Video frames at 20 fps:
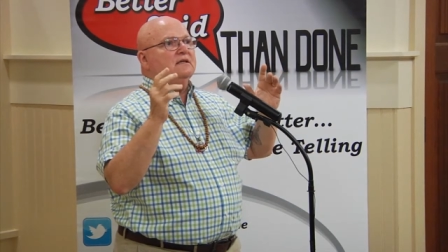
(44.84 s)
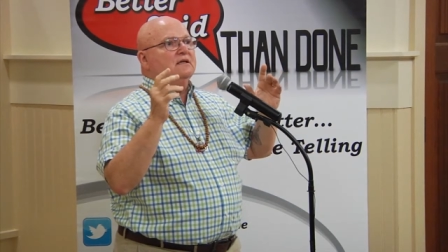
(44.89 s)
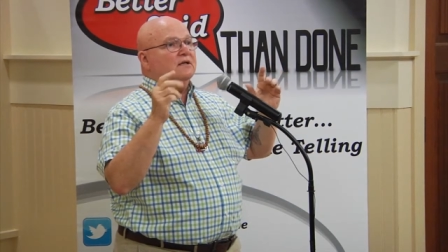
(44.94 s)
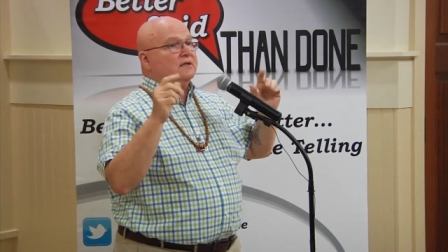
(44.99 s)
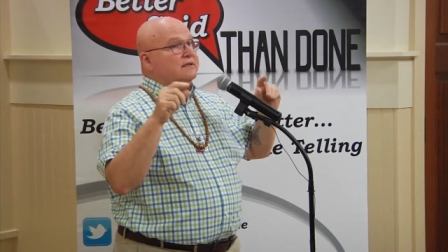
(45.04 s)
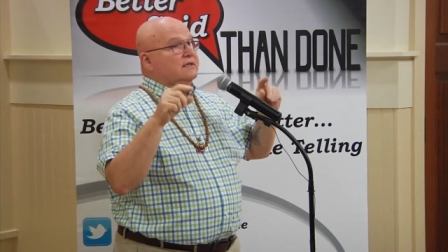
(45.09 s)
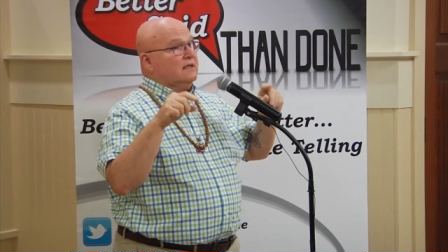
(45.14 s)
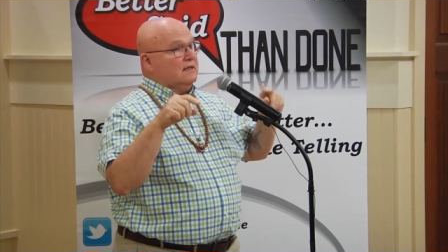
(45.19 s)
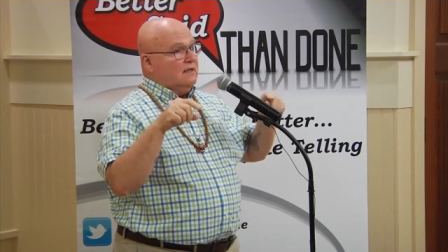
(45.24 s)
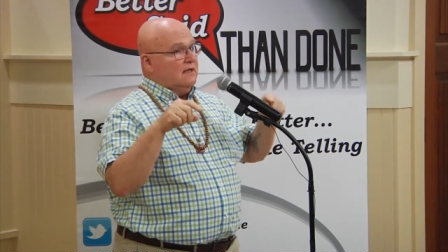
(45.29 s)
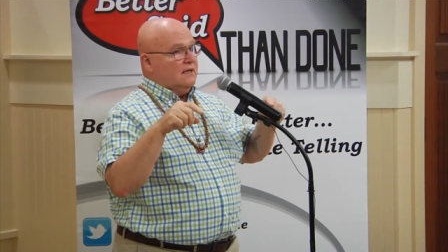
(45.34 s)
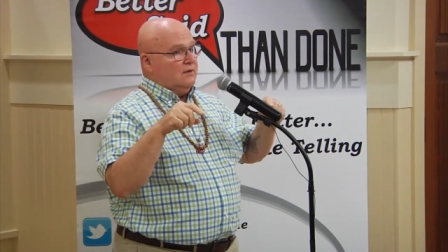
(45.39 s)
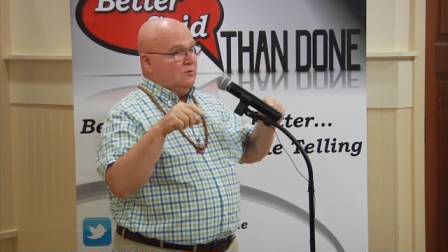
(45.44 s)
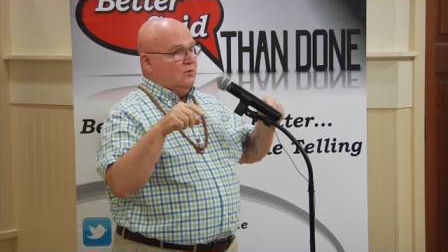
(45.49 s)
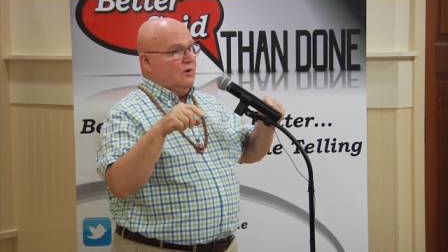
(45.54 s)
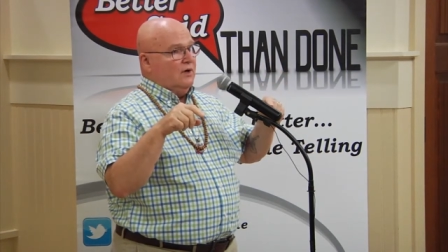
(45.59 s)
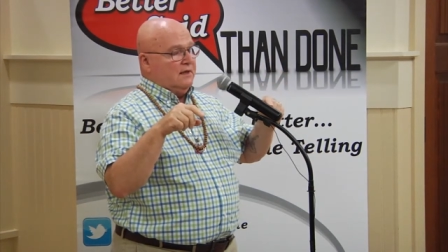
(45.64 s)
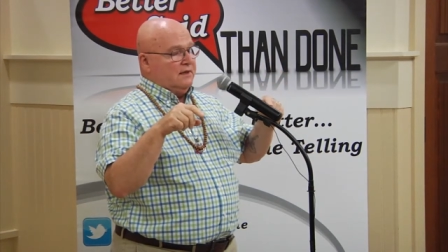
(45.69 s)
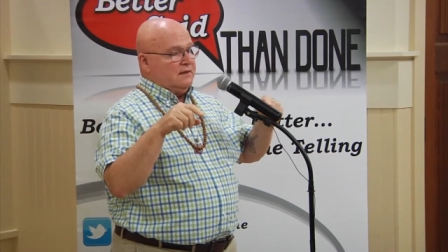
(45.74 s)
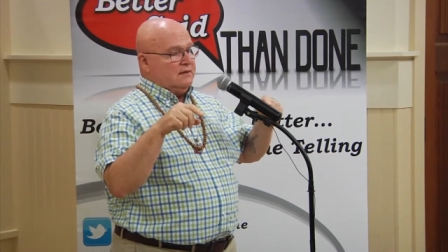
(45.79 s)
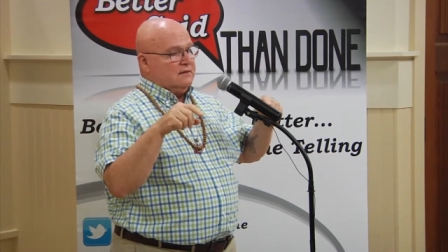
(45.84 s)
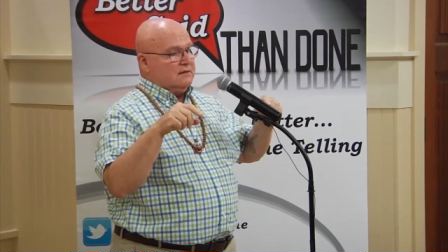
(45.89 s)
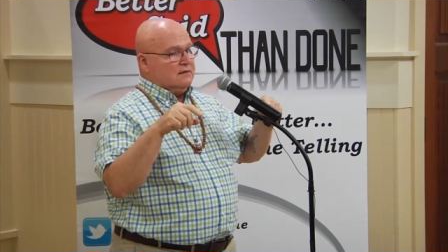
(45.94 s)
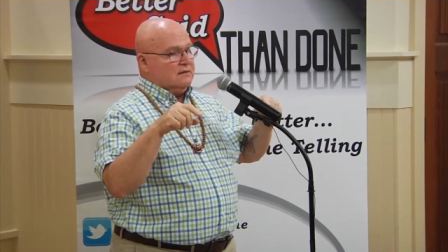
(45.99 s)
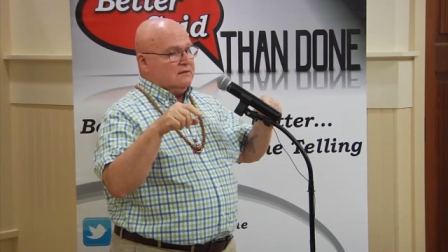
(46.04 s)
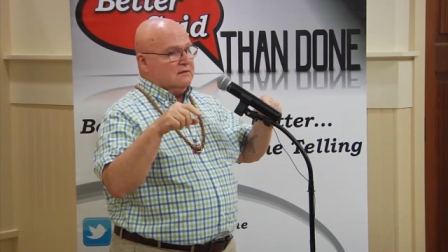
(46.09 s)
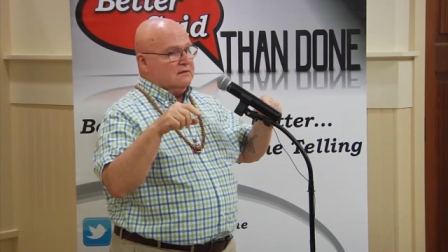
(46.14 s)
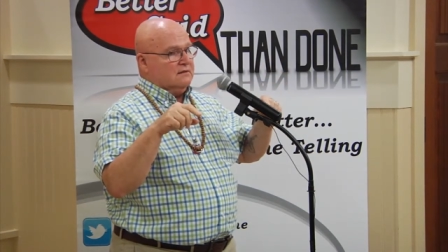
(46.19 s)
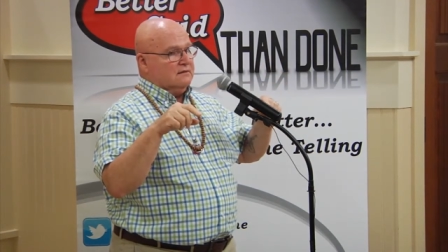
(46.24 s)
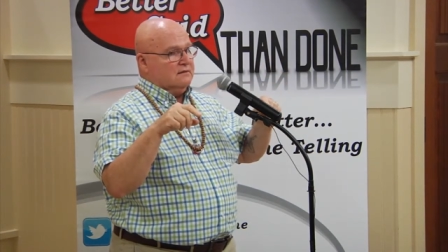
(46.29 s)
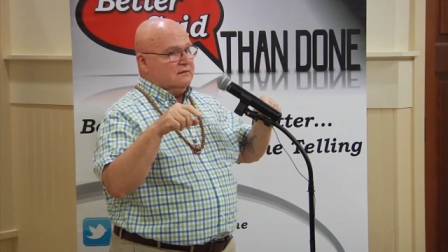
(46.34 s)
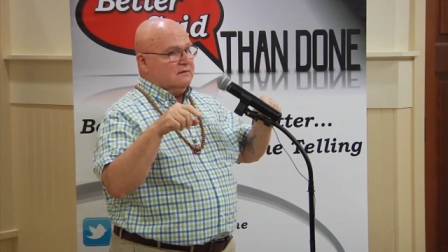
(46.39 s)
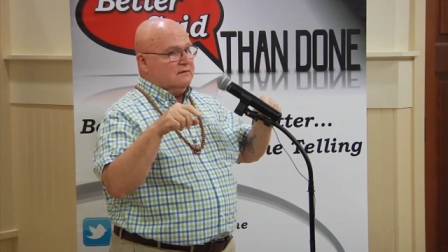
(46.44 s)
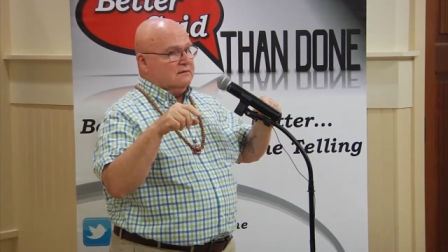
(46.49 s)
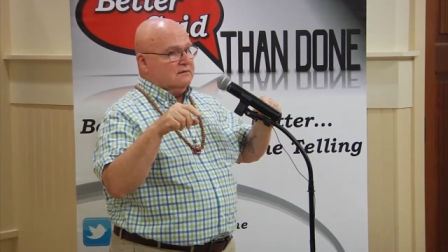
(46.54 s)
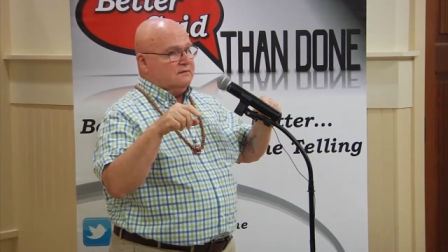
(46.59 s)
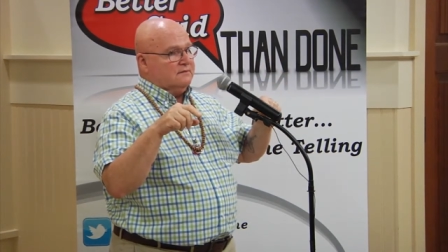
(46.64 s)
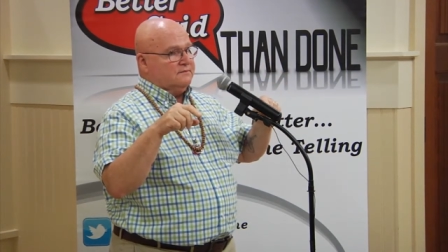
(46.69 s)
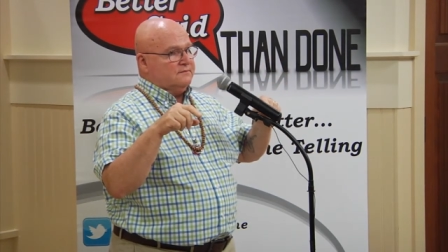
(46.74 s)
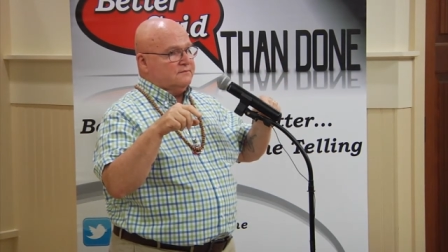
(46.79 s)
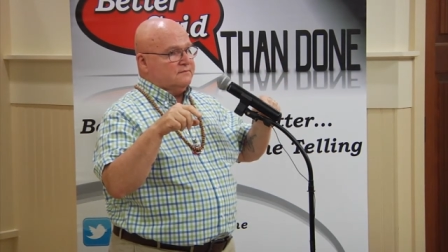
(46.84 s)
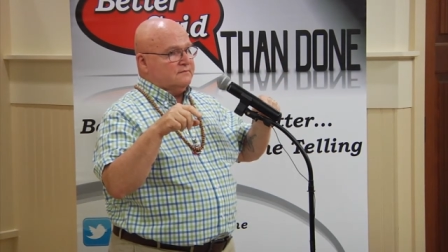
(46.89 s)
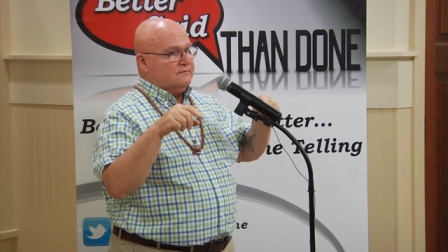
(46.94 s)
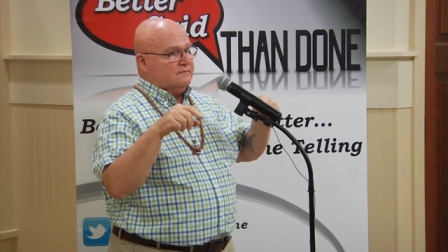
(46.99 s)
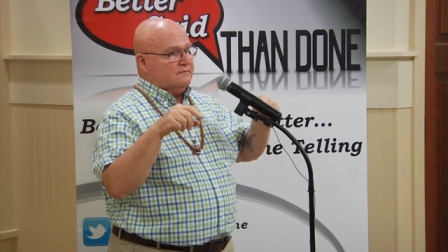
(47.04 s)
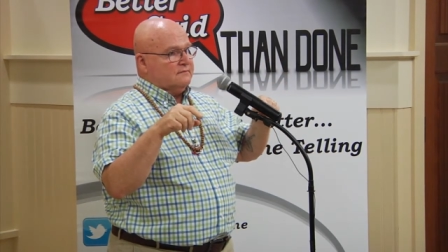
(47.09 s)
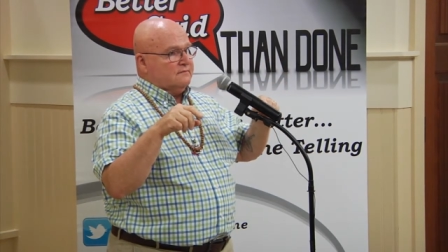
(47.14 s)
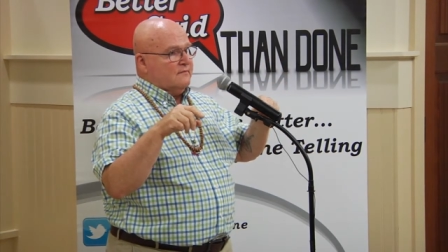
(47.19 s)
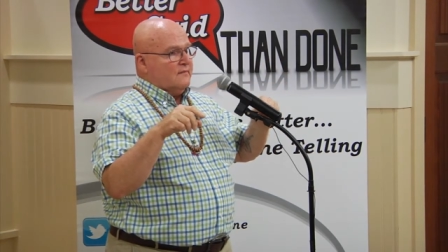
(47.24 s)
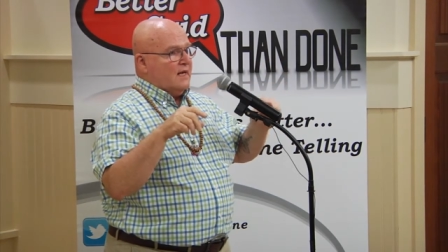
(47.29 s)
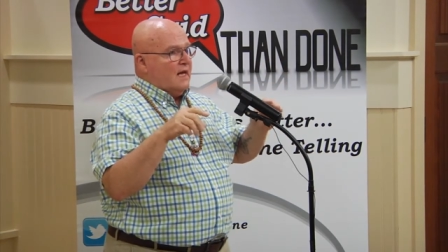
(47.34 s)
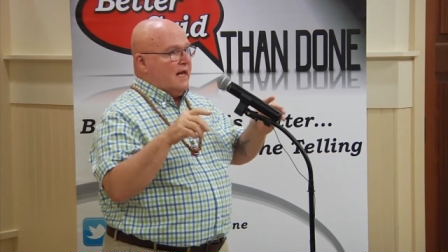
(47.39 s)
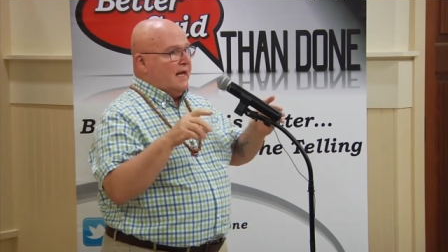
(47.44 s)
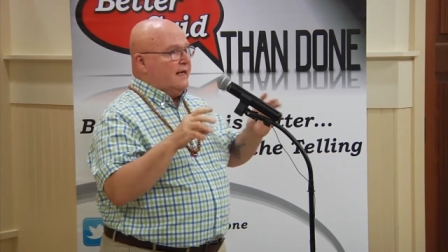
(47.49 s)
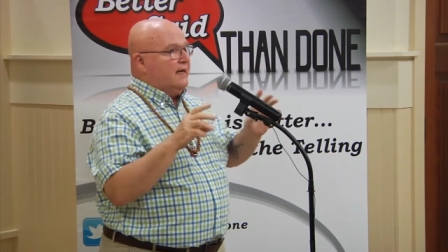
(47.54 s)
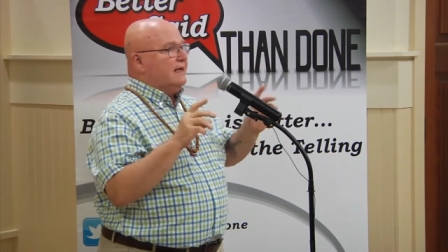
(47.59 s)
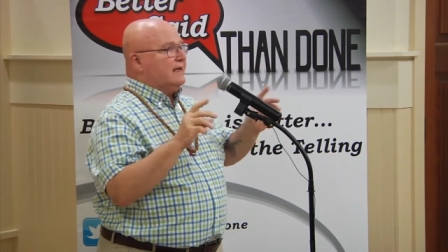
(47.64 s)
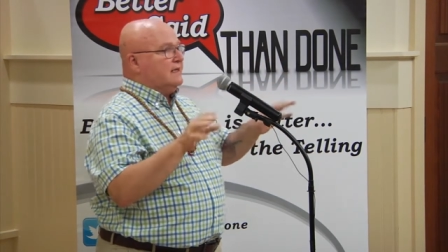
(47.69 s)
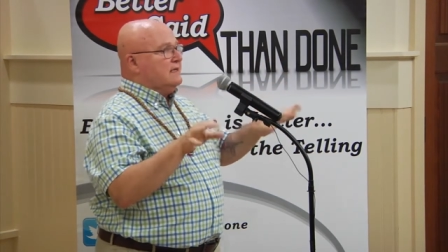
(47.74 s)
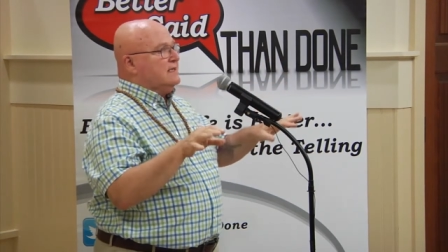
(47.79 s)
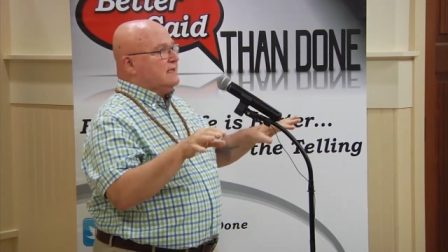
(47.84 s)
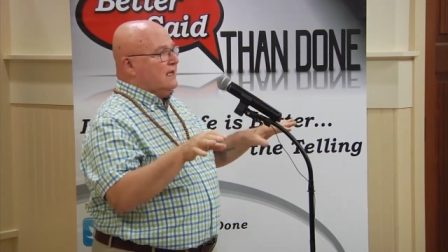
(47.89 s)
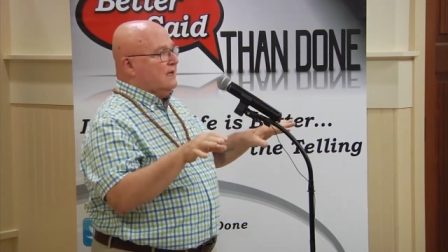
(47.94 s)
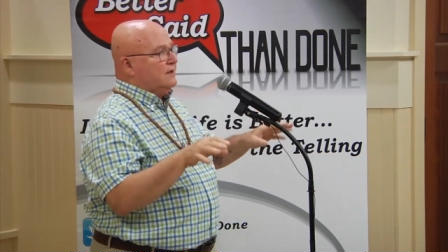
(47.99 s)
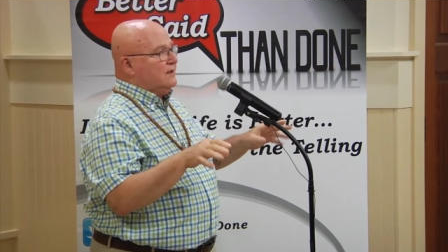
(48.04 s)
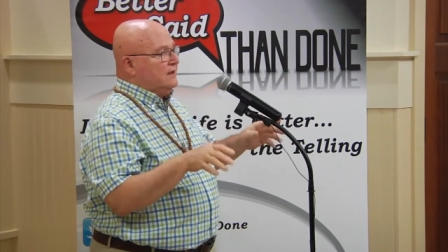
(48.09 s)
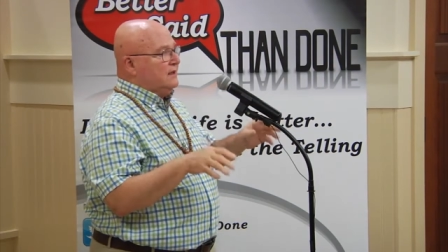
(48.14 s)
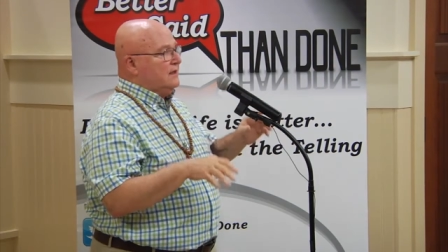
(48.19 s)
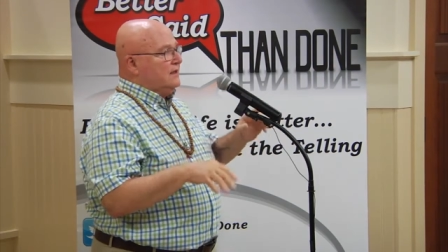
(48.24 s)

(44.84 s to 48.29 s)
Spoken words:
until I was. And I can tell you,